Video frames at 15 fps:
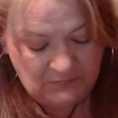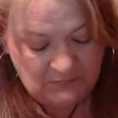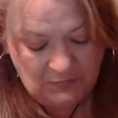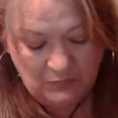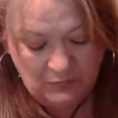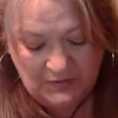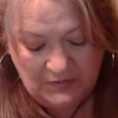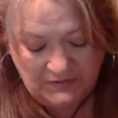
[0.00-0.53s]

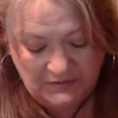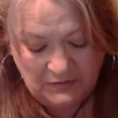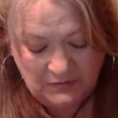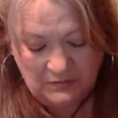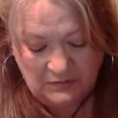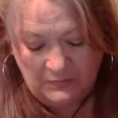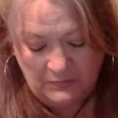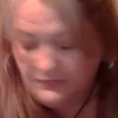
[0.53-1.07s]
Ooh, that's a
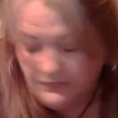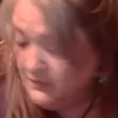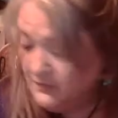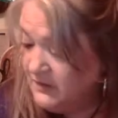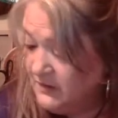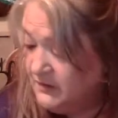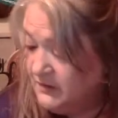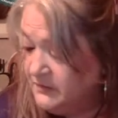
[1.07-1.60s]
good one for
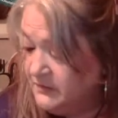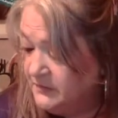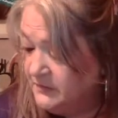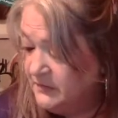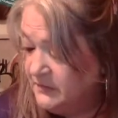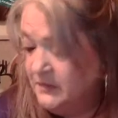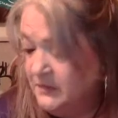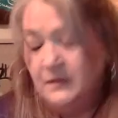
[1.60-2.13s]
Larry.
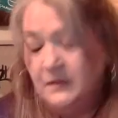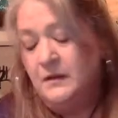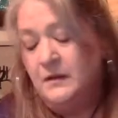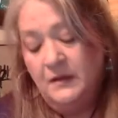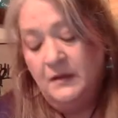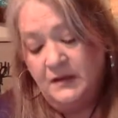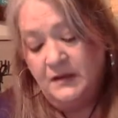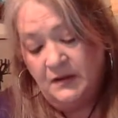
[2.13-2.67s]

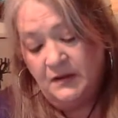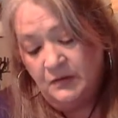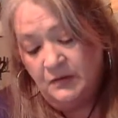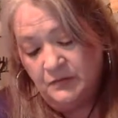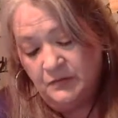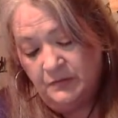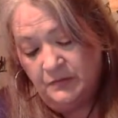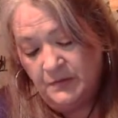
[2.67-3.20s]
I got
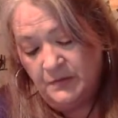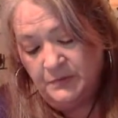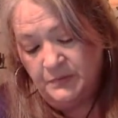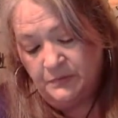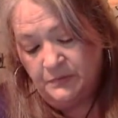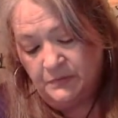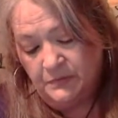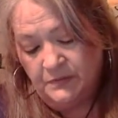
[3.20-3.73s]
hers already
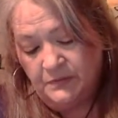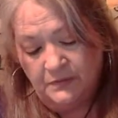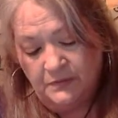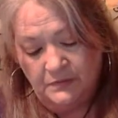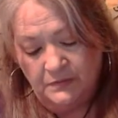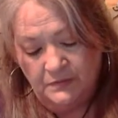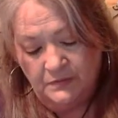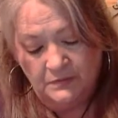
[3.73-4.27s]
pulled.
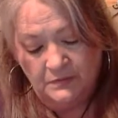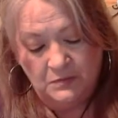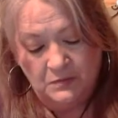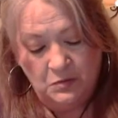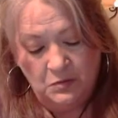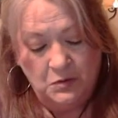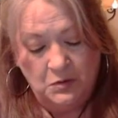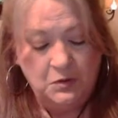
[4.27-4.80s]

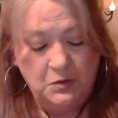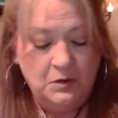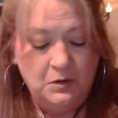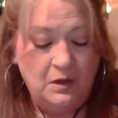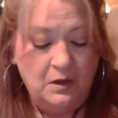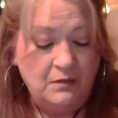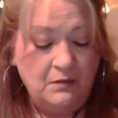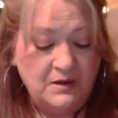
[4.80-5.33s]

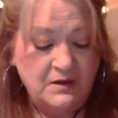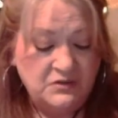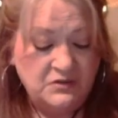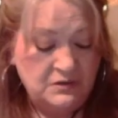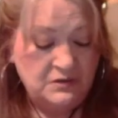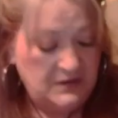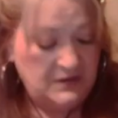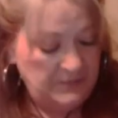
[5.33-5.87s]
All right,
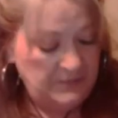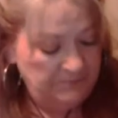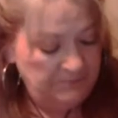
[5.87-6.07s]
Judy.